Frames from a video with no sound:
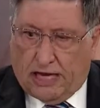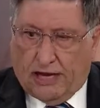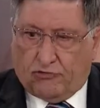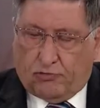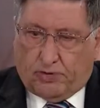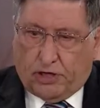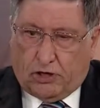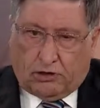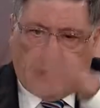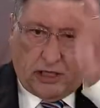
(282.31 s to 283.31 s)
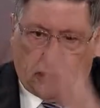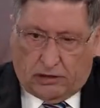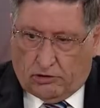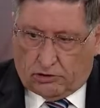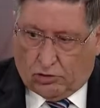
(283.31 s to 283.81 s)
Andrew Peacock nearly
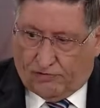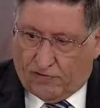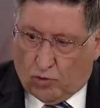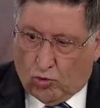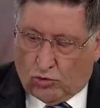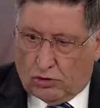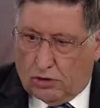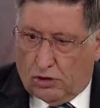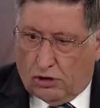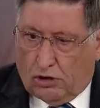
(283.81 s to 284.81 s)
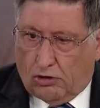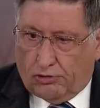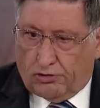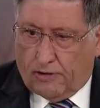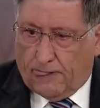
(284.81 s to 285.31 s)
knocked off Hawke
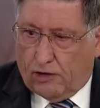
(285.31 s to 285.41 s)
on